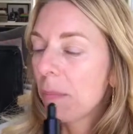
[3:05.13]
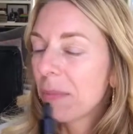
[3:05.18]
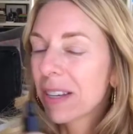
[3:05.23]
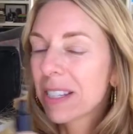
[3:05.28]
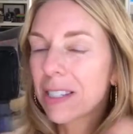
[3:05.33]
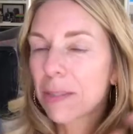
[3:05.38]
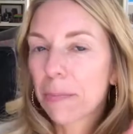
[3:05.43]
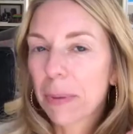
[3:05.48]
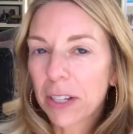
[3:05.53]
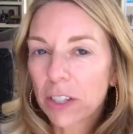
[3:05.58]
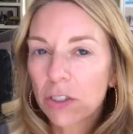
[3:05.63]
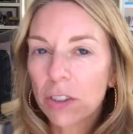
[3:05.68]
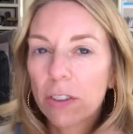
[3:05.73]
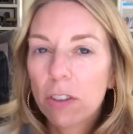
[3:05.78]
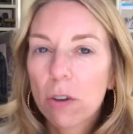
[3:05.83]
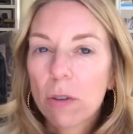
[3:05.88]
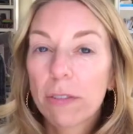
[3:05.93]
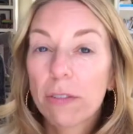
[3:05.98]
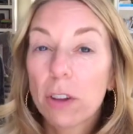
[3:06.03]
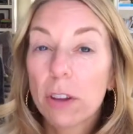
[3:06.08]
Especially
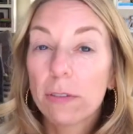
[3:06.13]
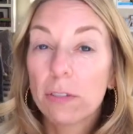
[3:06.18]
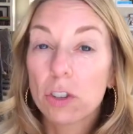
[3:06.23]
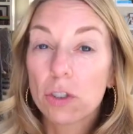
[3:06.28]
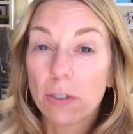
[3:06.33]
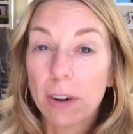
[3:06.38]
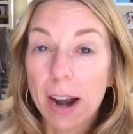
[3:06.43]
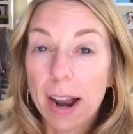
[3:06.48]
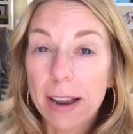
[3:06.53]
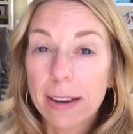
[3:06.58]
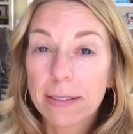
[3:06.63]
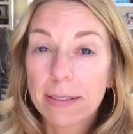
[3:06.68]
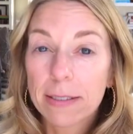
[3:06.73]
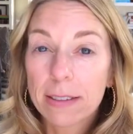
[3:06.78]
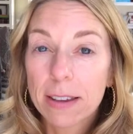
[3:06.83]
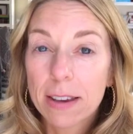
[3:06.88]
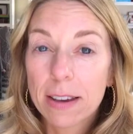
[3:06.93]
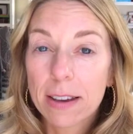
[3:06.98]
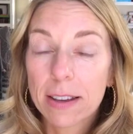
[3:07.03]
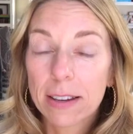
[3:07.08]
though if you have dry
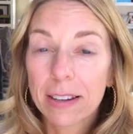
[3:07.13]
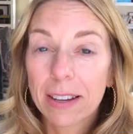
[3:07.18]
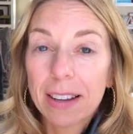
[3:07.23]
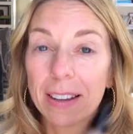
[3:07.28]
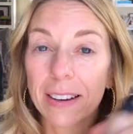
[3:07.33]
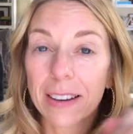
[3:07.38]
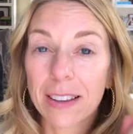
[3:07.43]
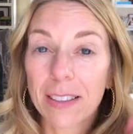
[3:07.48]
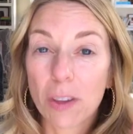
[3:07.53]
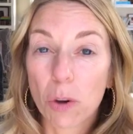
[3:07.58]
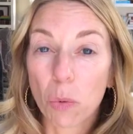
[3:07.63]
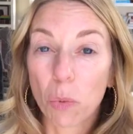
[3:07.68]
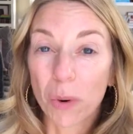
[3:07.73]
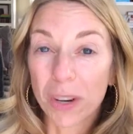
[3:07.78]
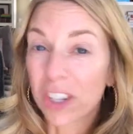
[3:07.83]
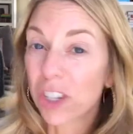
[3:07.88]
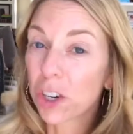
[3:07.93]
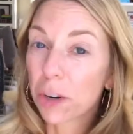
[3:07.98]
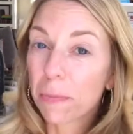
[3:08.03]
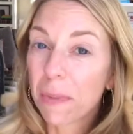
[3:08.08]
skin, and in the
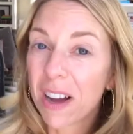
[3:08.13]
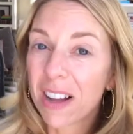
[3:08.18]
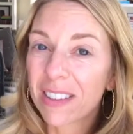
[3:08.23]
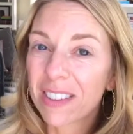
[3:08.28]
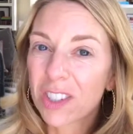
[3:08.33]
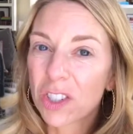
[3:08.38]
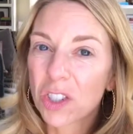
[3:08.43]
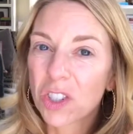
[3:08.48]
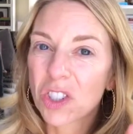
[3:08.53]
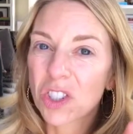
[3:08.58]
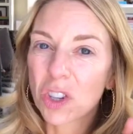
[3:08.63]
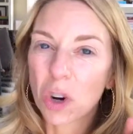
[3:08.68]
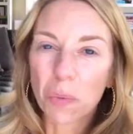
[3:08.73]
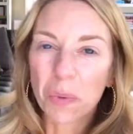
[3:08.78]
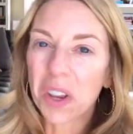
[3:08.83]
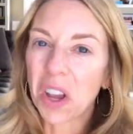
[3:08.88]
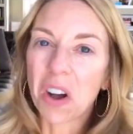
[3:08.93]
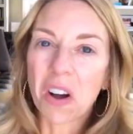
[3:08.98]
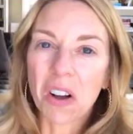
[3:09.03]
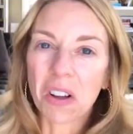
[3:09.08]
winter months, don't
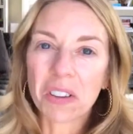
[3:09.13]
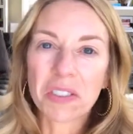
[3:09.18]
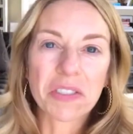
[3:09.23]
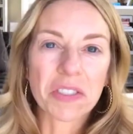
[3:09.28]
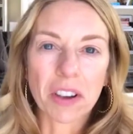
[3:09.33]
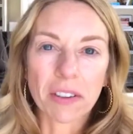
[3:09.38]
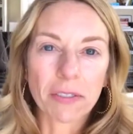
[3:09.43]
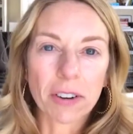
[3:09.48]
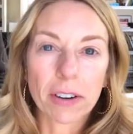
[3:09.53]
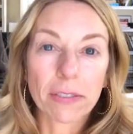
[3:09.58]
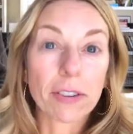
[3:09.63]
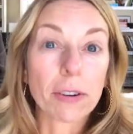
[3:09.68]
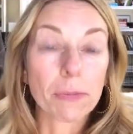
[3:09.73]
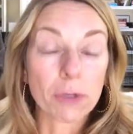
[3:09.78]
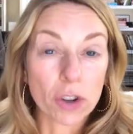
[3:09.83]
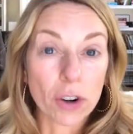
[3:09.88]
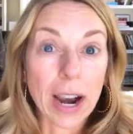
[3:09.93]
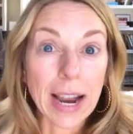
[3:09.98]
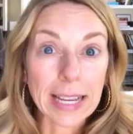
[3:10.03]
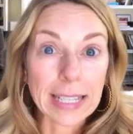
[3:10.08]
we all suffer from
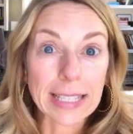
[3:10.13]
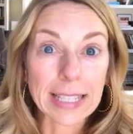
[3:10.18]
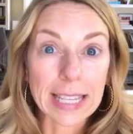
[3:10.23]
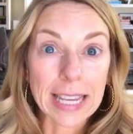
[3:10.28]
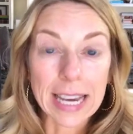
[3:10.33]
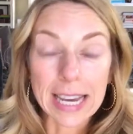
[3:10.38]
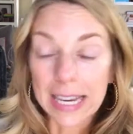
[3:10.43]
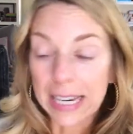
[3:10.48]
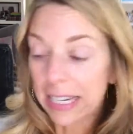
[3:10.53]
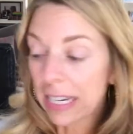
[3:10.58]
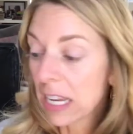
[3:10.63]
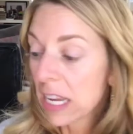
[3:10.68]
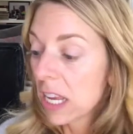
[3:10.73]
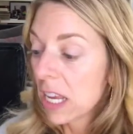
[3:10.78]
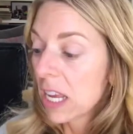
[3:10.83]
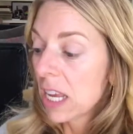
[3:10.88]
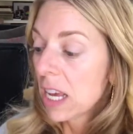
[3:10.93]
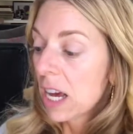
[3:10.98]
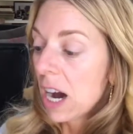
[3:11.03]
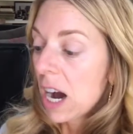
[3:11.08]
dry skin?
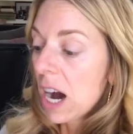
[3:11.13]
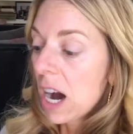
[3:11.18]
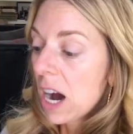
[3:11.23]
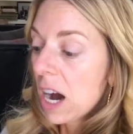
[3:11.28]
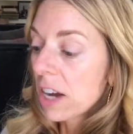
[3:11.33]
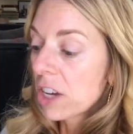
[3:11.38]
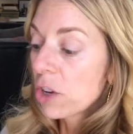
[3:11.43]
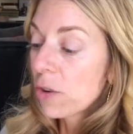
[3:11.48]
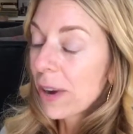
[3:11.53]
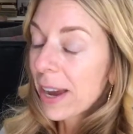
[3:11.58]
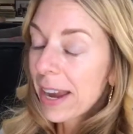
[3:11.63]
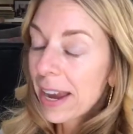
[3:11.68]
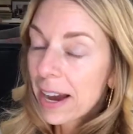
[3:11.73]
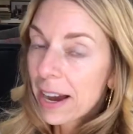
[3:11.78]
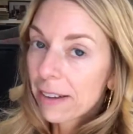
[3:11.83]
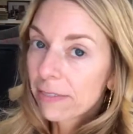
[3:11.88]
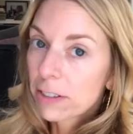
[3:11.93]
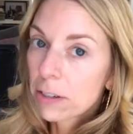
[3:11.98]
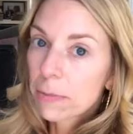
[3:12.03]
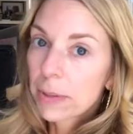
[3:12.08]
You
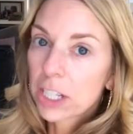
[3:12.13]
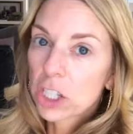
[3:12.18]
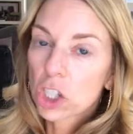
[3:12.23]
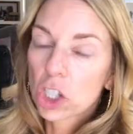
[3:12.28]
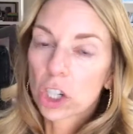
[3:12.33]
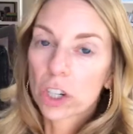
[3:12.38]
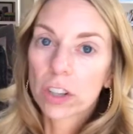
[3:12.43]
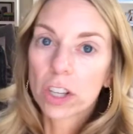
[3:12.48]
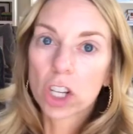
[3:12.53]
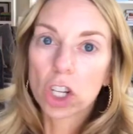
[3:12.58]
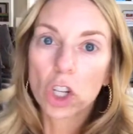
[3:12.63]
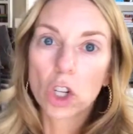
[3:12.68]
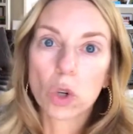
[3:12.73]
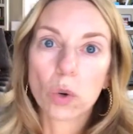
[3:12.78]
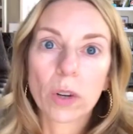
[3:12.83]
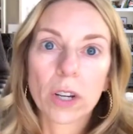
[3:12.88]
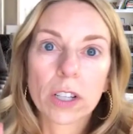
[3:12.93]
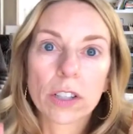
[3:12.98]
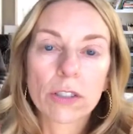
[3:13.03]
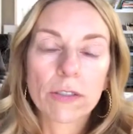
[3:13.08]
have to make sure that
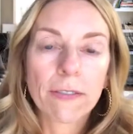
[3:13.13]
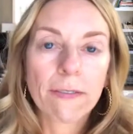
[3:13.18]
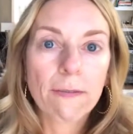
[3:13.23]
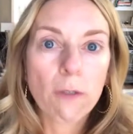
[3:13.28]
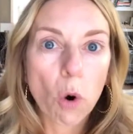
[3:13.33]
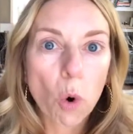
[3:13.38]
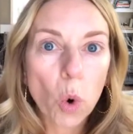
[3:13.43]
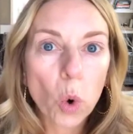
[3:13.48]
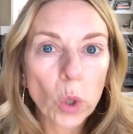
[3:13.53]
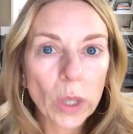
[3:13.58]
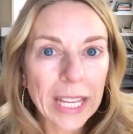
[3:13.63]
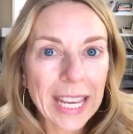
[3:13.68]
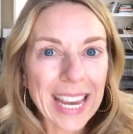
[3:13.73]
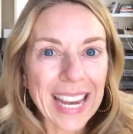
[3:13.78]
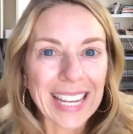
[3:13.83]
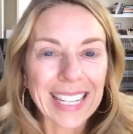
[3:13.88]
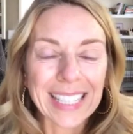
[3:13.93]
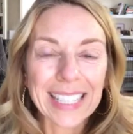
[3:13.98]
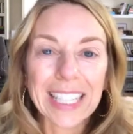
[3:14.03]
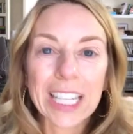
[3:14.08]
you
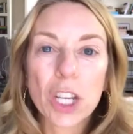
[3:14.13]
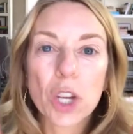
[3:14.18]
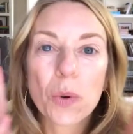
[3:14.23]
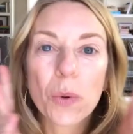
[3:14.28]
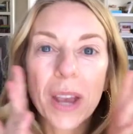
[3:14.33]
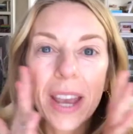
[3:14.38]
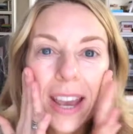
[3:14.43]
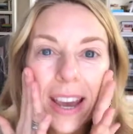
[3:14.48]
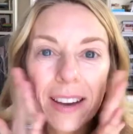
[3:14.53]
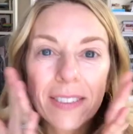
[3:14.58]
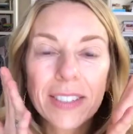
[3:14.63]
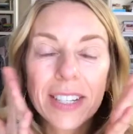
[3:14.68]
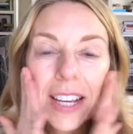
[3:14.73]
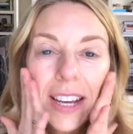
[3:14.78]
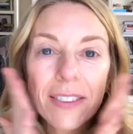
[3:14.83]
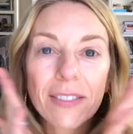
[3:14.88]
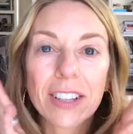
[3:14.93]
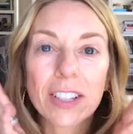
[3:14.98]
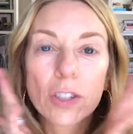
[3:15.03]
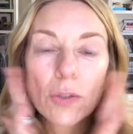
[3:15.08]
exfoliate, like you have to
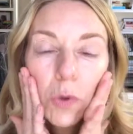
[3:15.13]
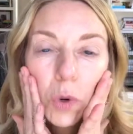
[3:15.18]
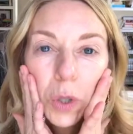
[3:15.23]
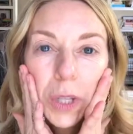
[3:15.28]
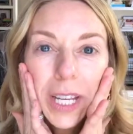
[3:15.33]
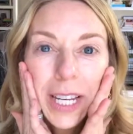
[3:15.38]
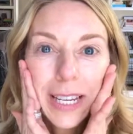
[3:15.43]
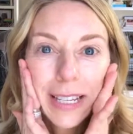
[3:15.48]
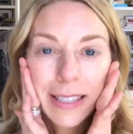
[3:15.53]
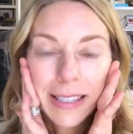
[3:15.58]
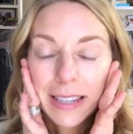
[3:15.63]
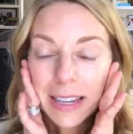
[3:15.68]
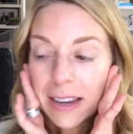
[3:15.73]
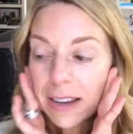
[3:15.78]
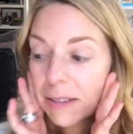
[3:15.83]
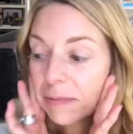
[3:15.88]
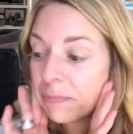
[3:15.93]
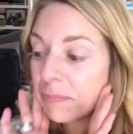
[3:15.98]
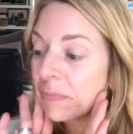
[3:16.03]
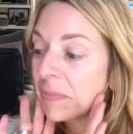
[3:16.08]
have exfoliated
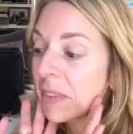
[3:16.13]
skin.